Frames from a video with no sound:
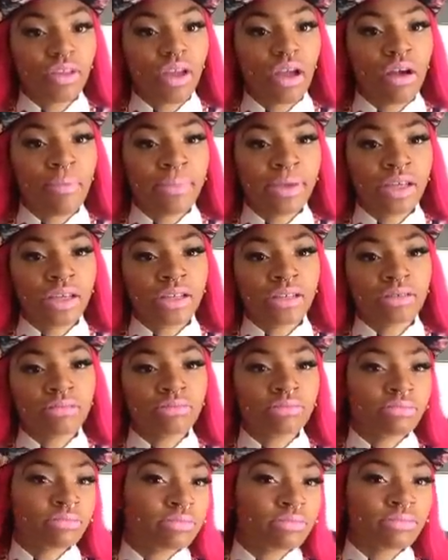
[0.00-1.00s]
I
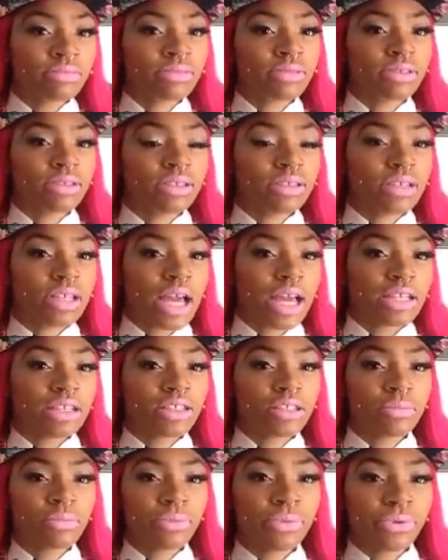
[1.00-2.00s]
mean, that's
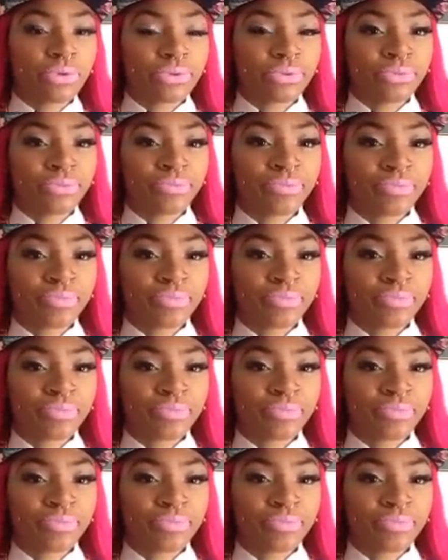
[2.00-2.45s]
the boot.